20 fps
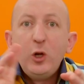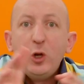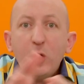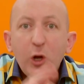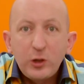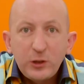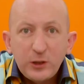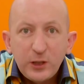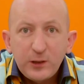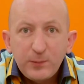
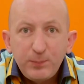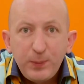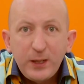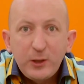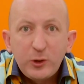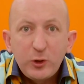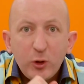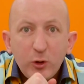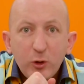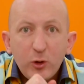Look to
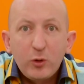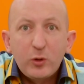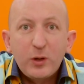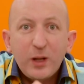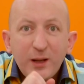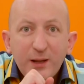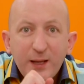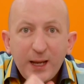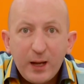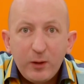speak to your
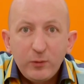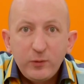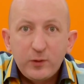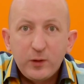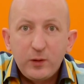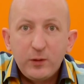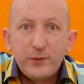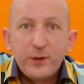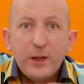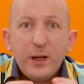local
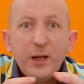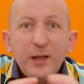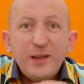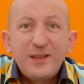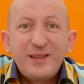councils.